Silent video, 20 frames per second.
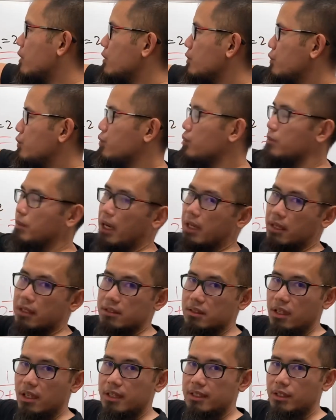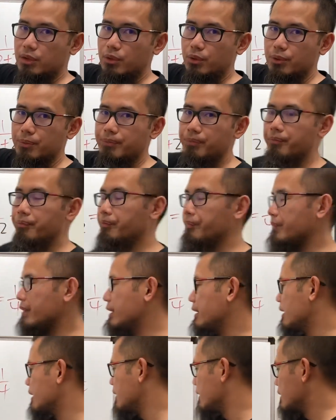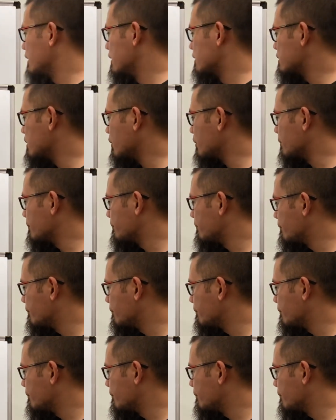2 minus negative 2. So